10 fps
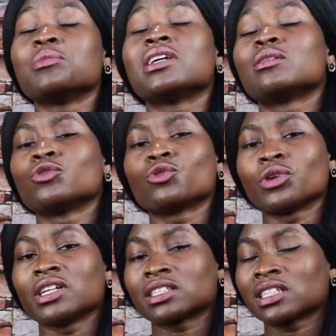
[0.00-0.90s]
mean the
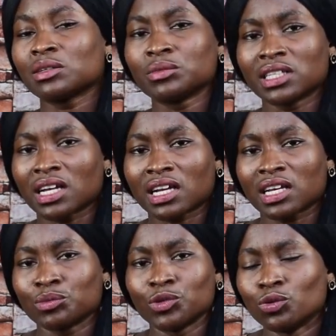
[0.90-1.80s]
queen said them dick I
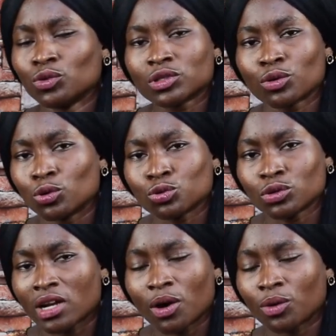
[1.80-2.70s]
can name who's
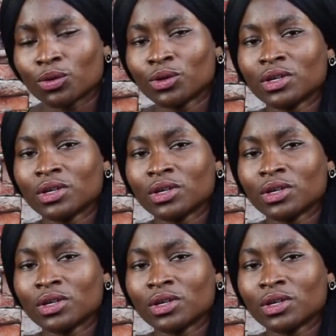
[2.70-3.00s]
also down